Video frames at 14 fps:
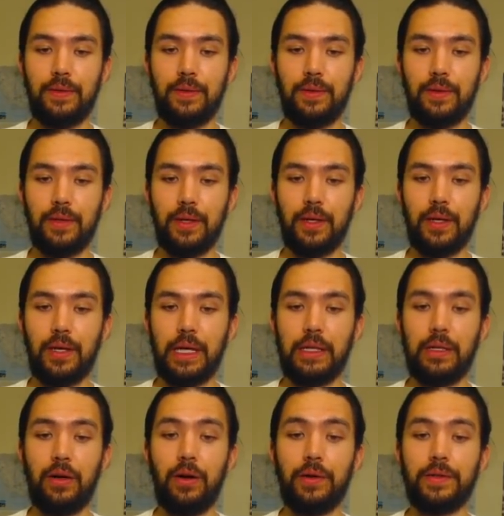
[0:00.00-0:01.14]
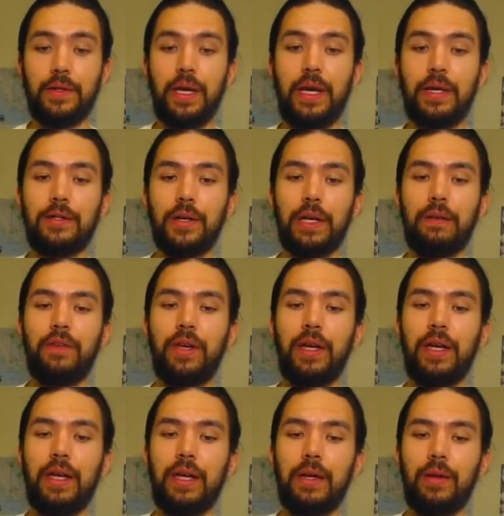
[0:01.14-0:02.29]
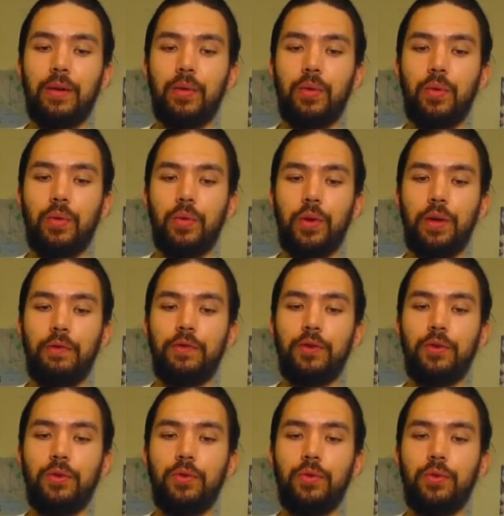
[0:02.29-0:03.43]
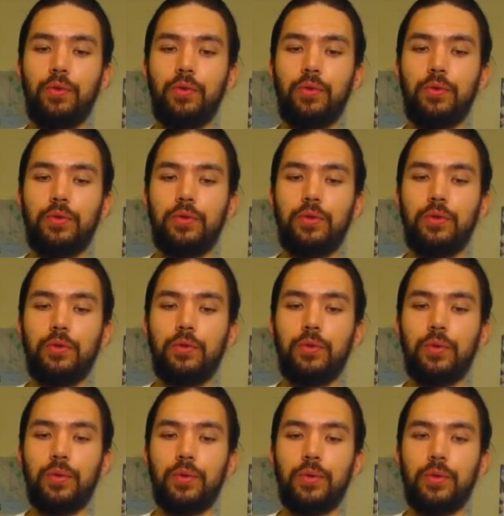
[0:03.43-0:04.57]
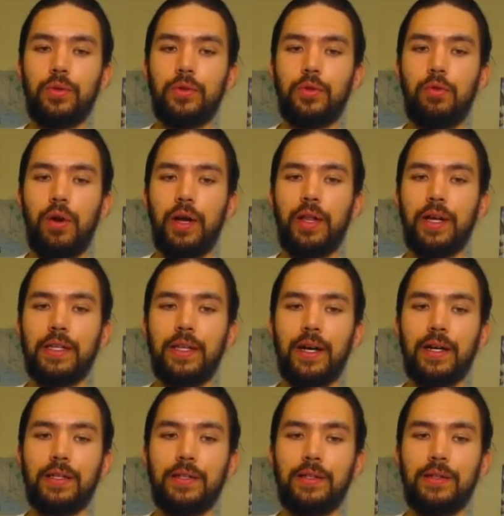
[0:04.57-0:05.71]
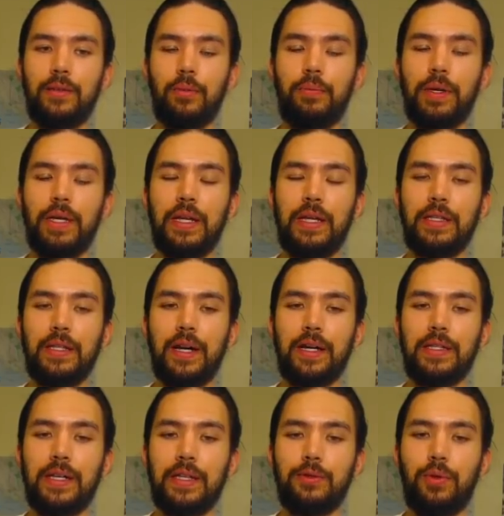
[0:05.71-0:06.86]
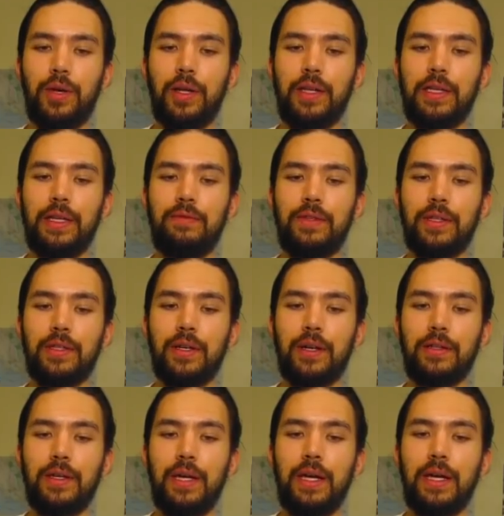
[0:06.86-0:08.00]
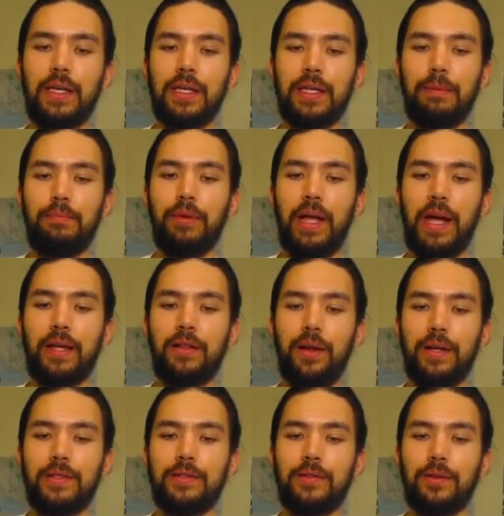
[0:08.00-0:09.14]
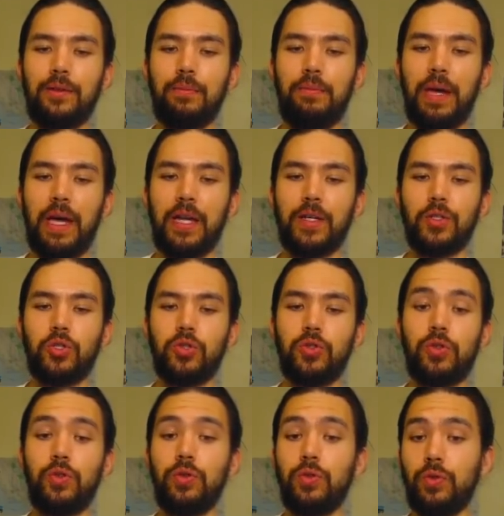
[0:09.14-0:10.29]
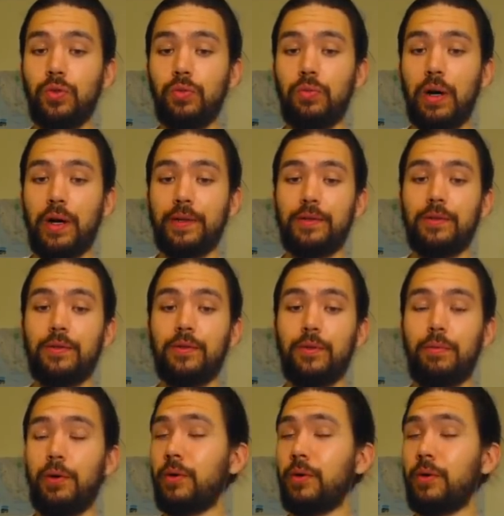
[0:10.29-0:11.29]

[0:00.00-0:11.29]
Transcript: And it also, so if you do Twilight Night, or Beginning Night and Twilight Evening Night, can the Black Luster banish 2 monsters your opponent